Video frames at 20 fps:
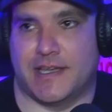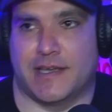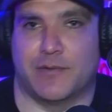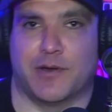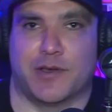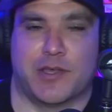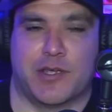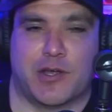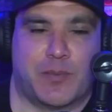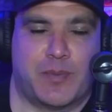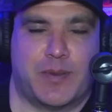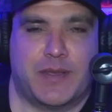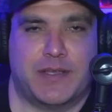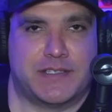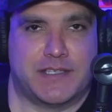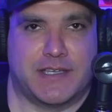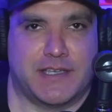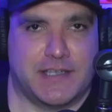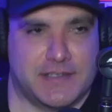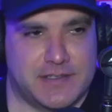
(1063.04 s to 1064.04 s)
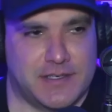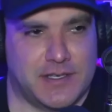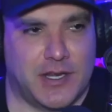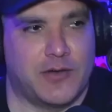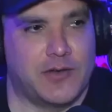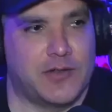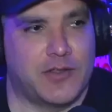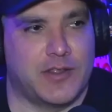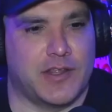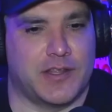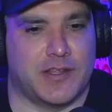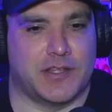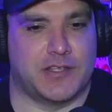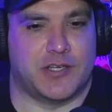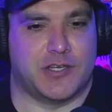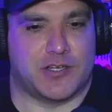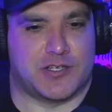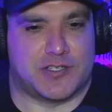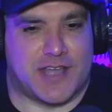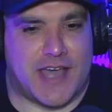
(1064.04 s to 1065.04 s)
Yeah, what your pizza is,
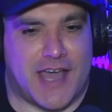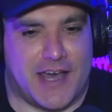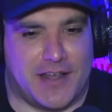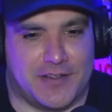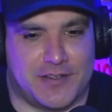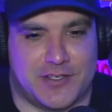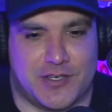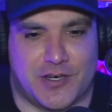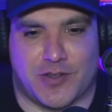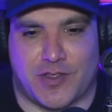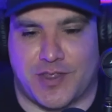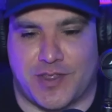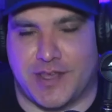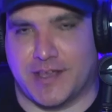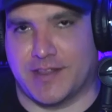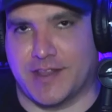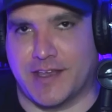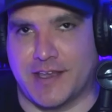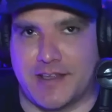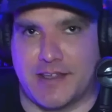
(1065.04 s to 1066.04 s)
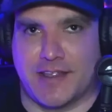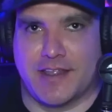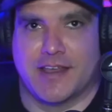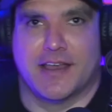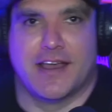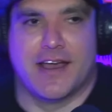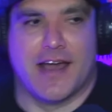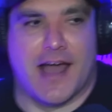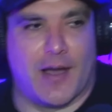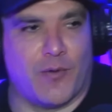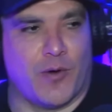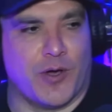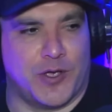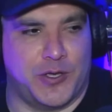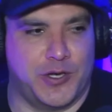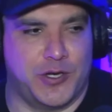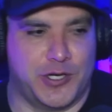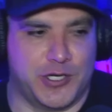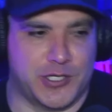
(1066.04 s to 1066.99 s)
it's your style, it's your thing. Like I want you to